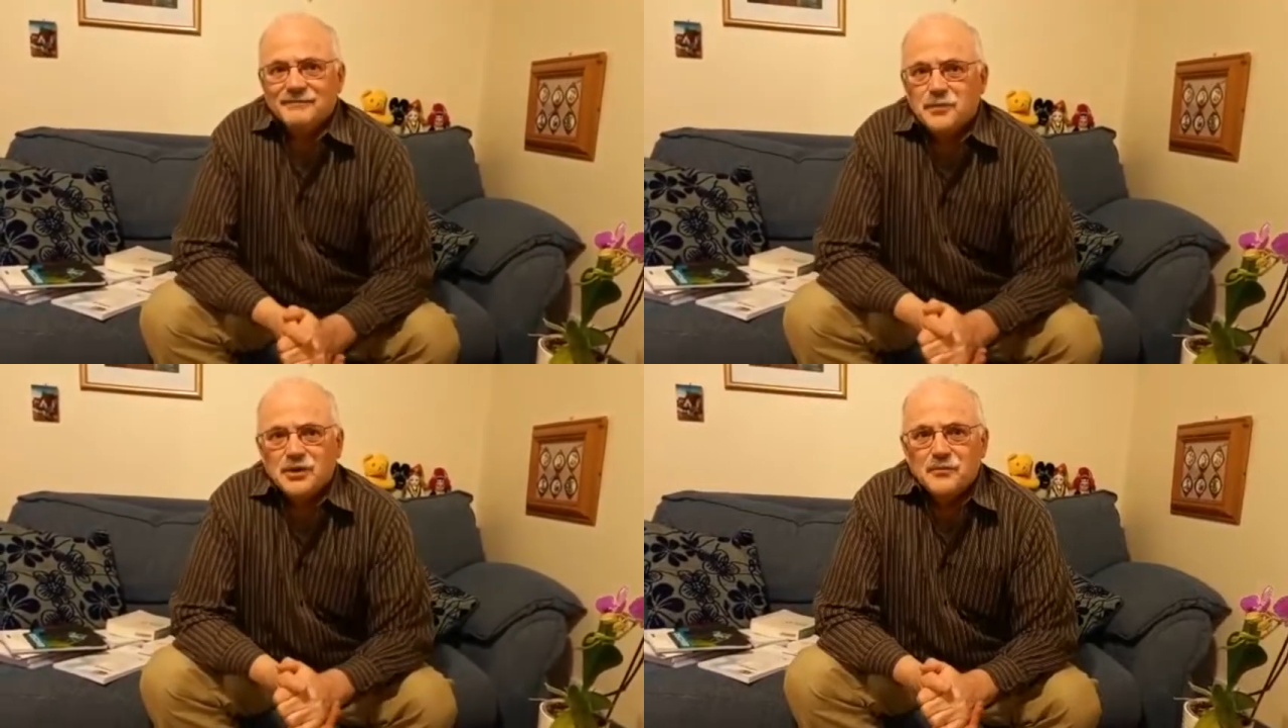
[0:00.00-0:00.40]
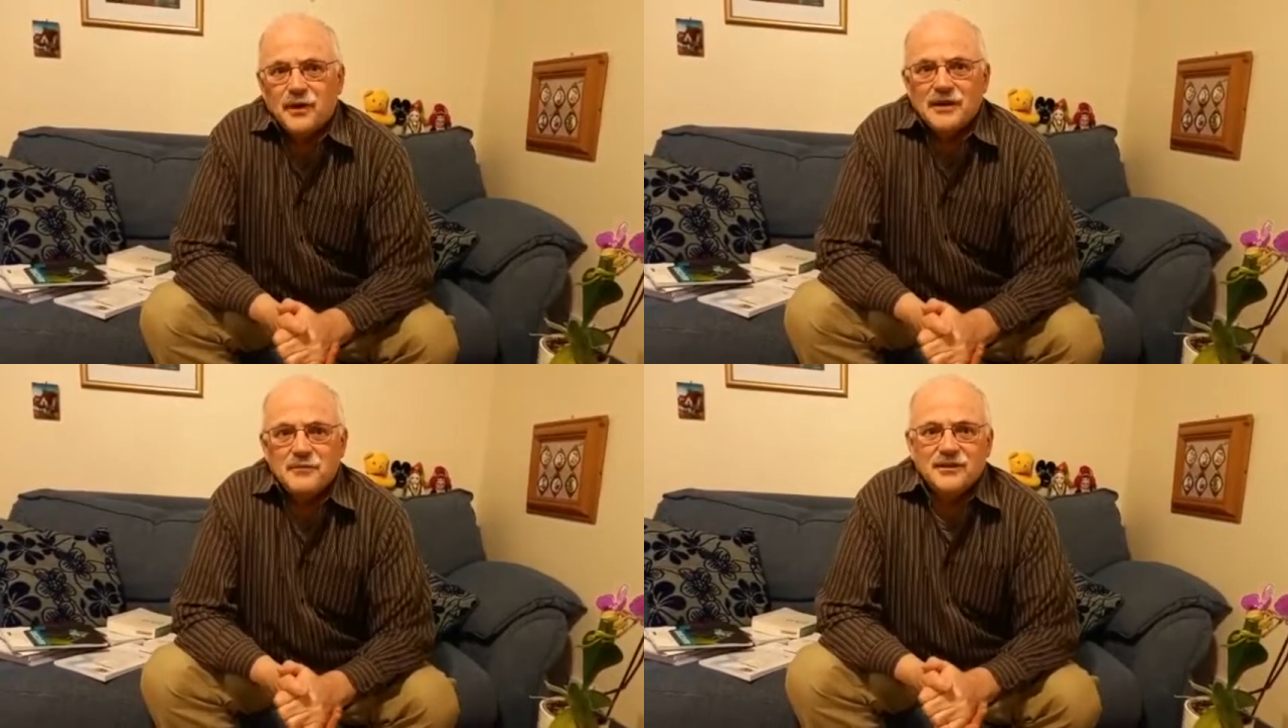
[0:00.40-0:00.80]
put the
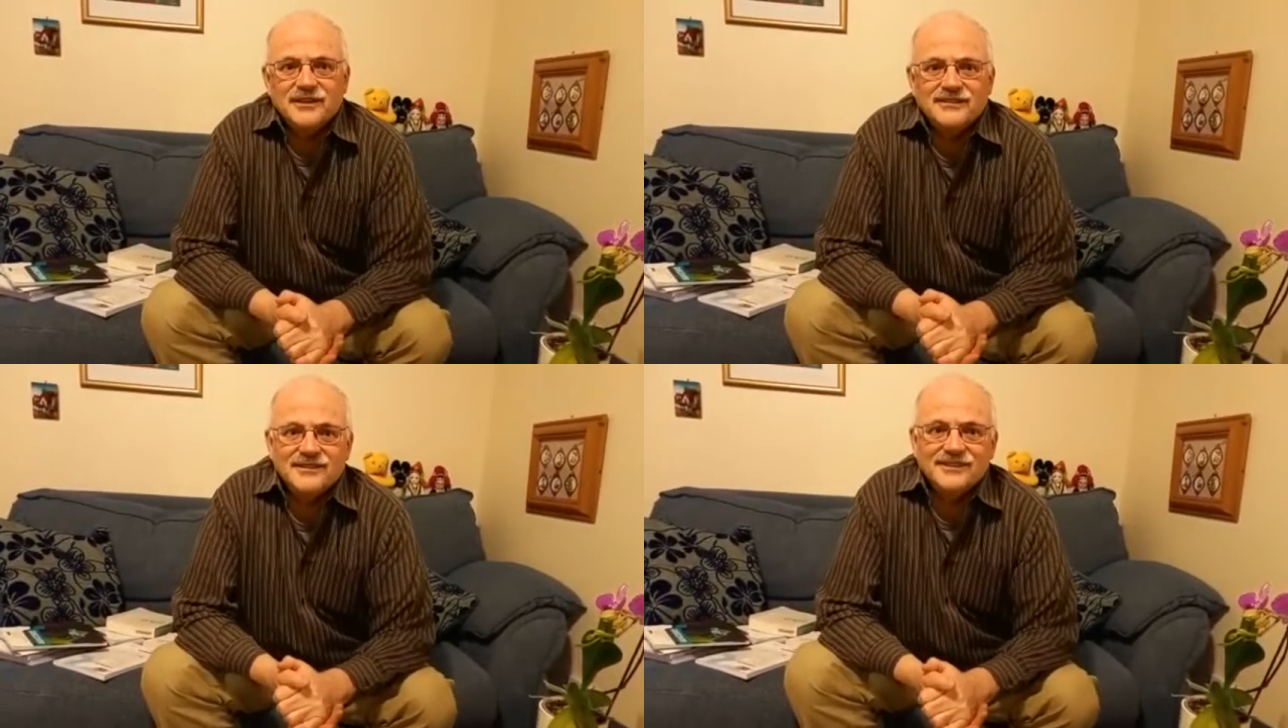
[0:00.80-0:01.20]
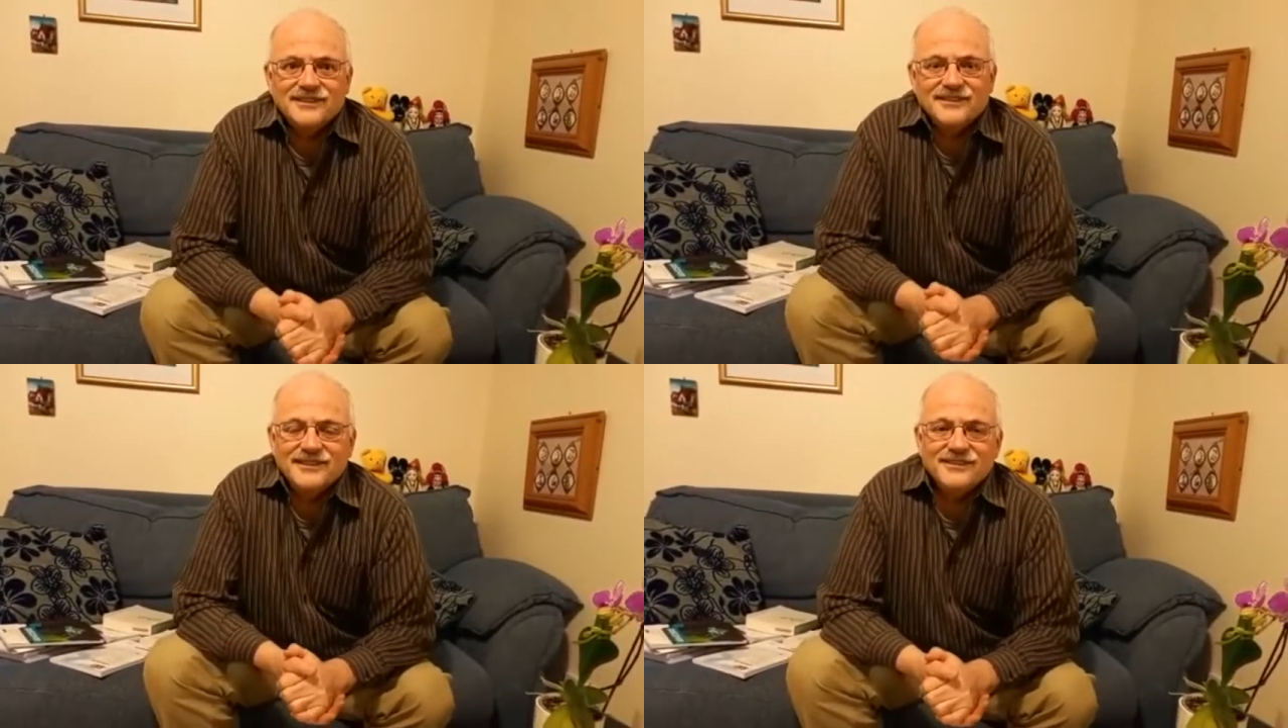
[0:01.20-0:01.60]
Bible into
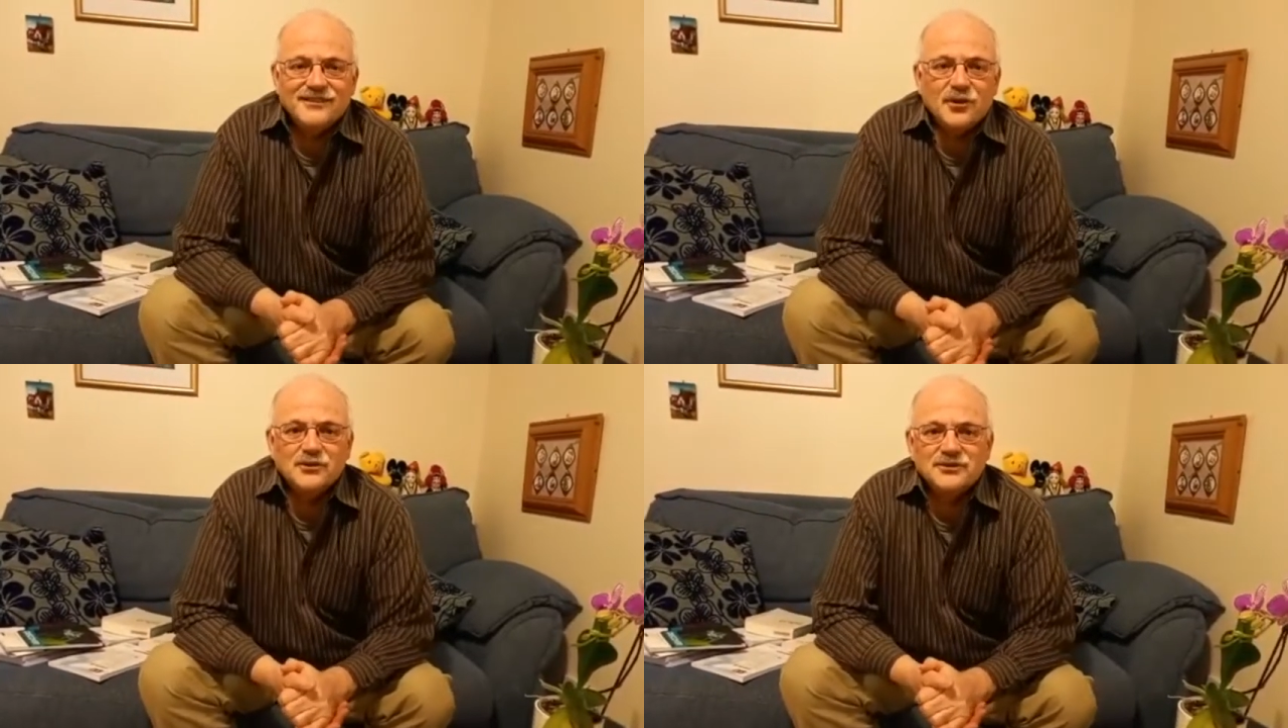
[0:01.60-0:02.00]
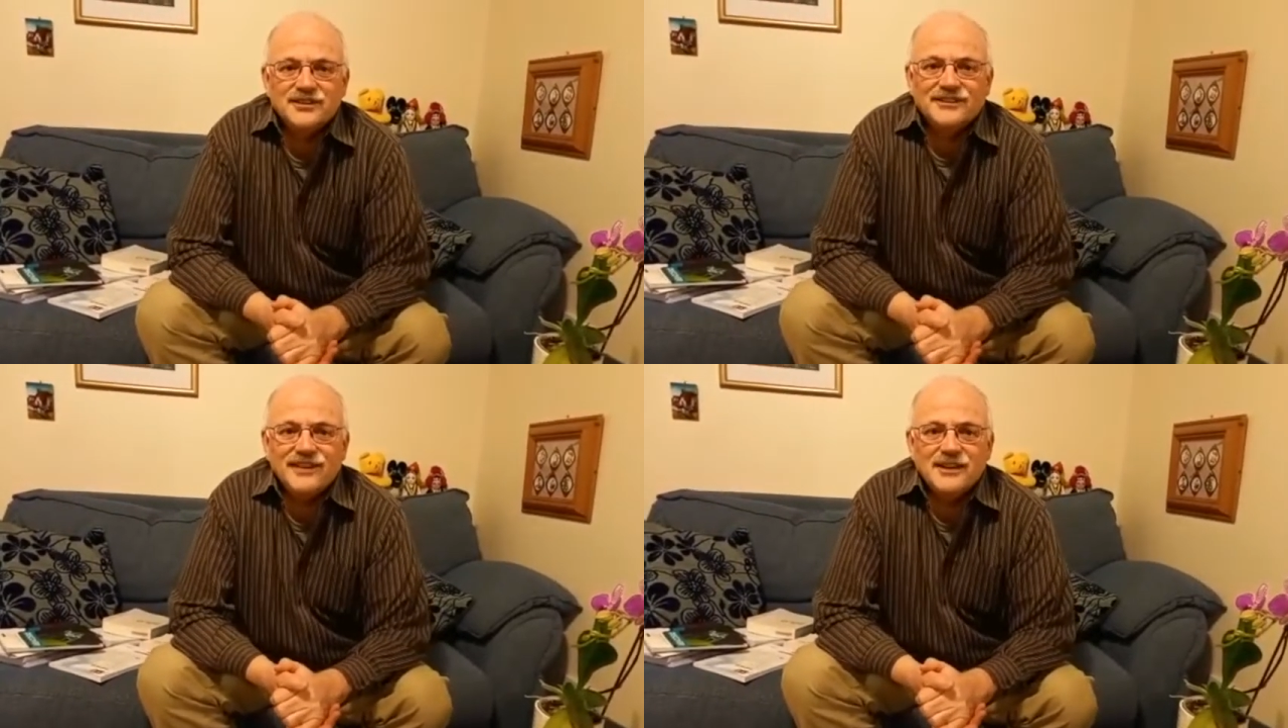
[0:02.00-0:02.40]
the, the
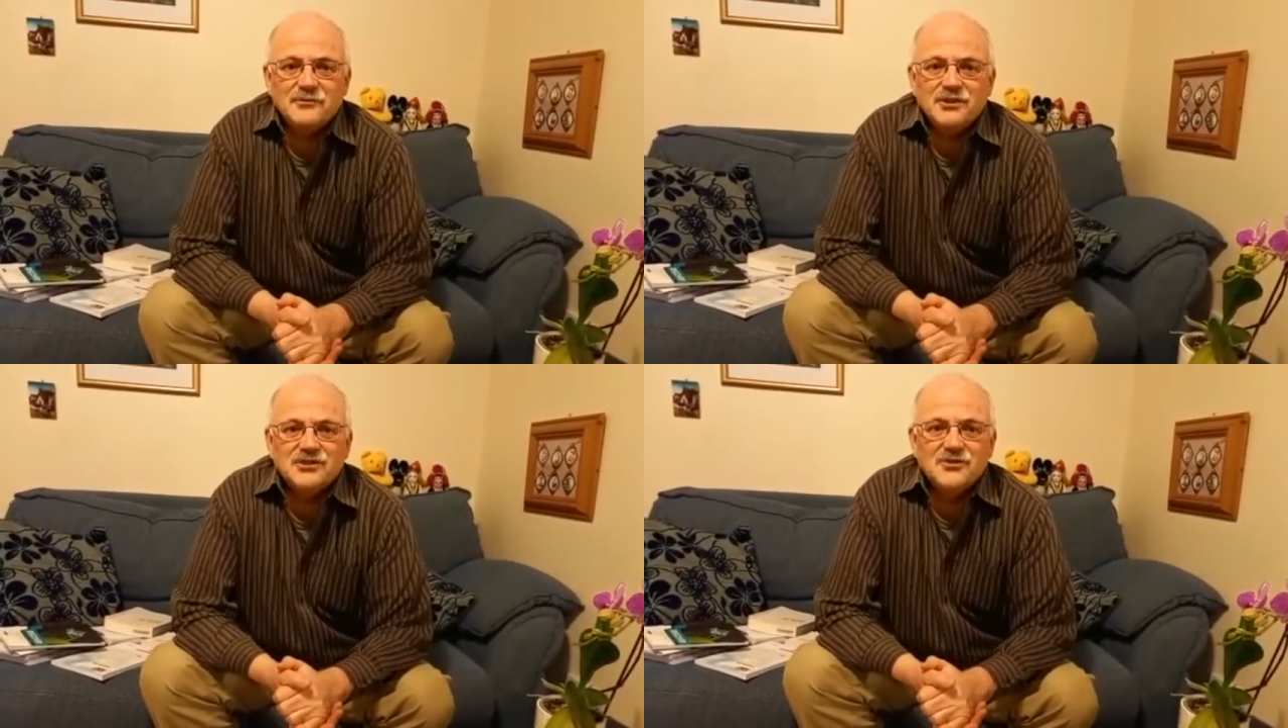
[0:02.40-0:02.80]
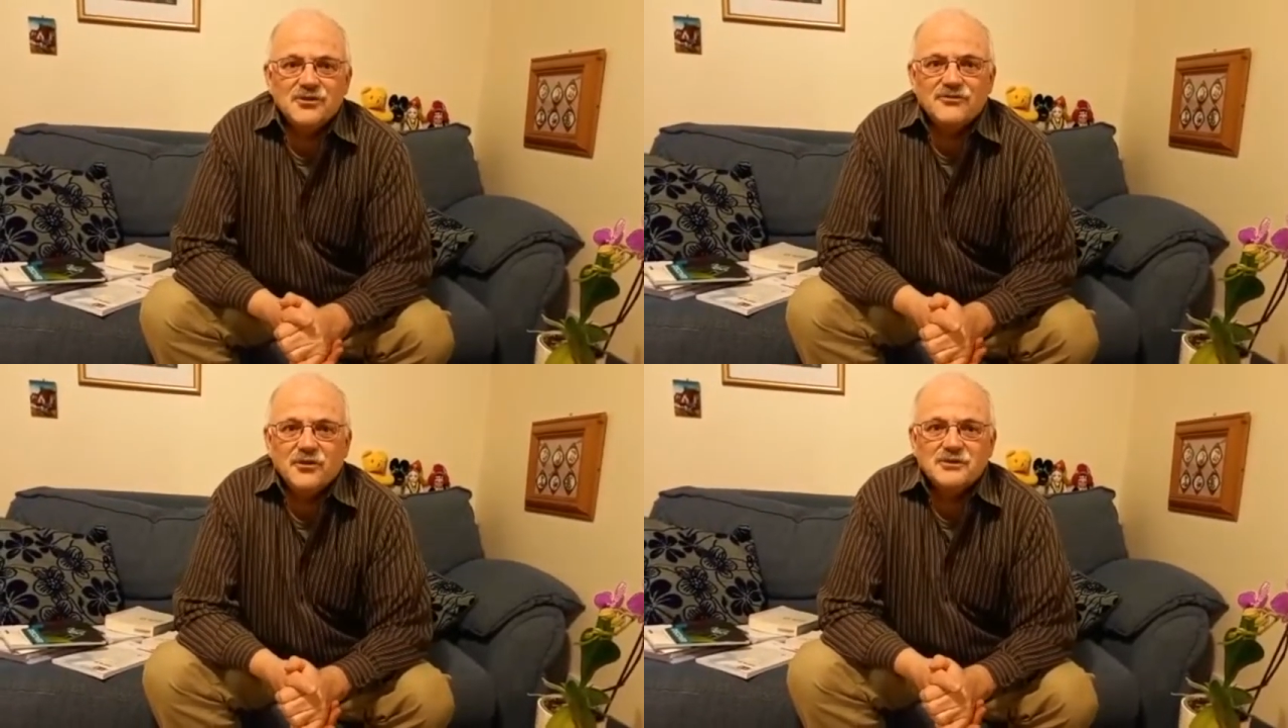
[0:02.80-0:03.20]
ordinary language so
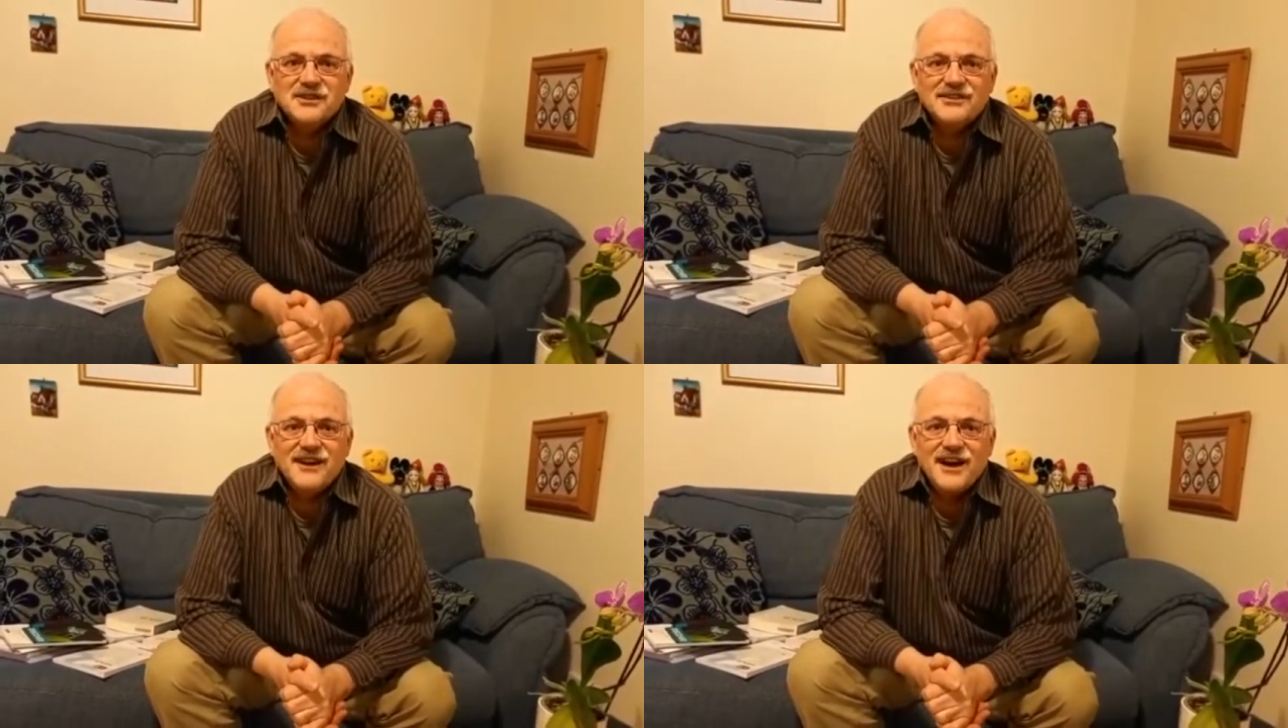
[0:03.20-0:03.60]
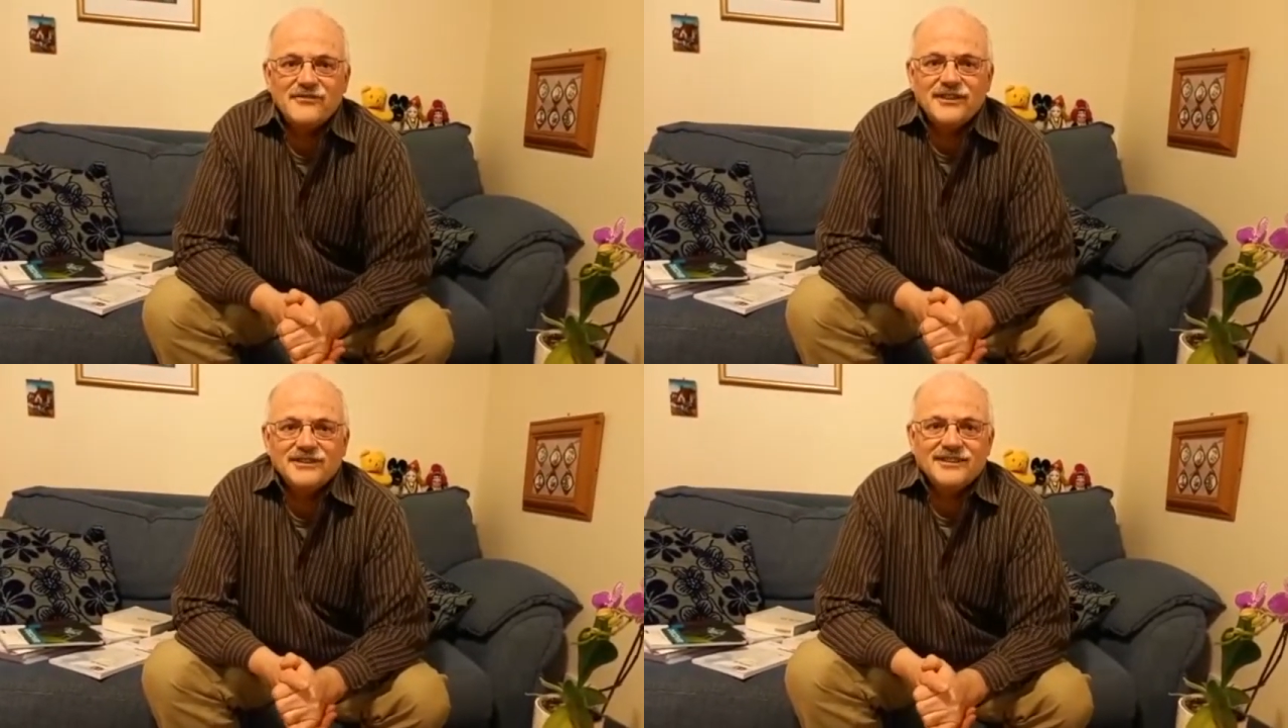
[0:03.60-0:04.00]
that folks can have
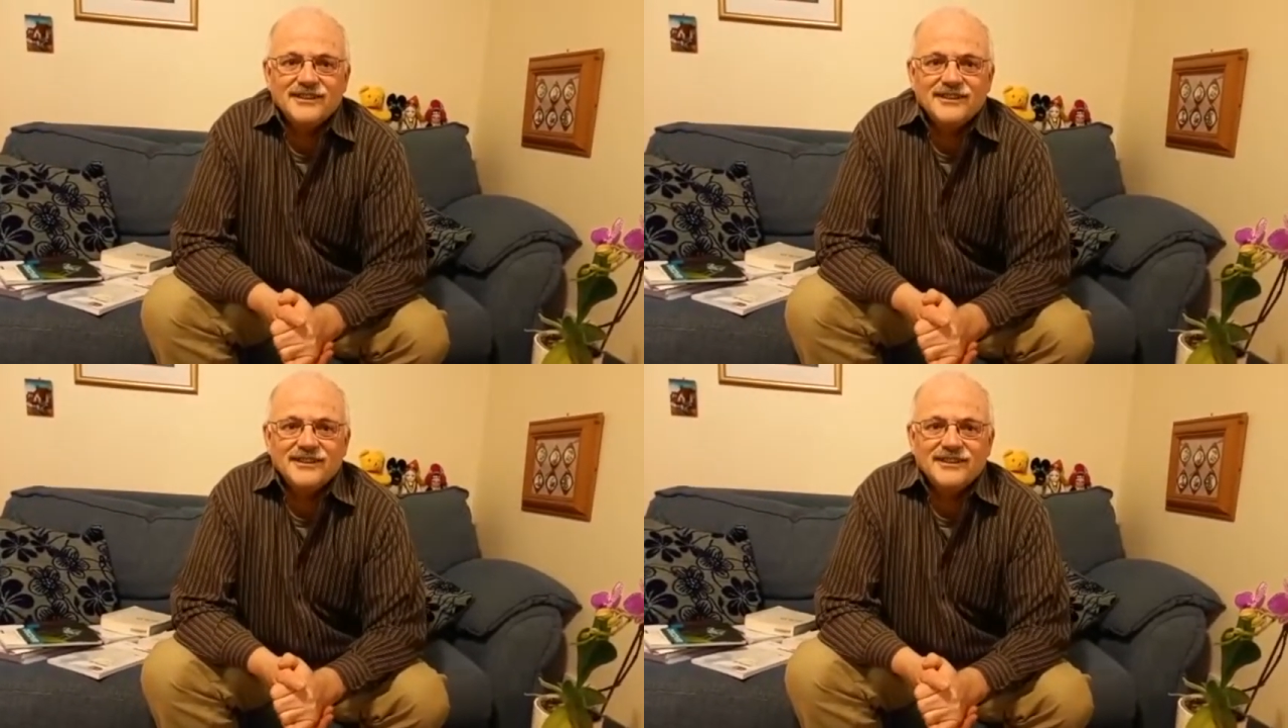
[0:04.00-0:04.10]
it.